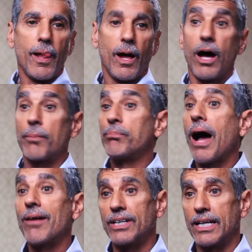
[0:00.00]
Uh,
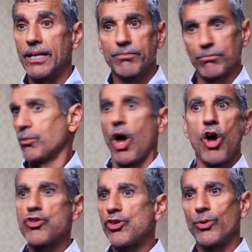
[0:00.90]
poverty,
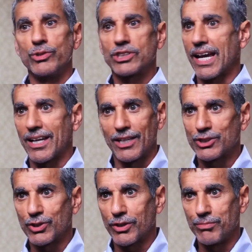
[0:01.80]
a huge
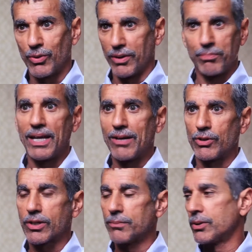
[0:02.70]
psychological component,
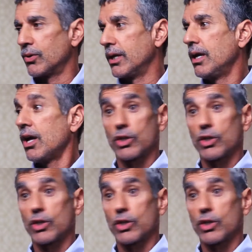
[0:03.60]
behavioral component.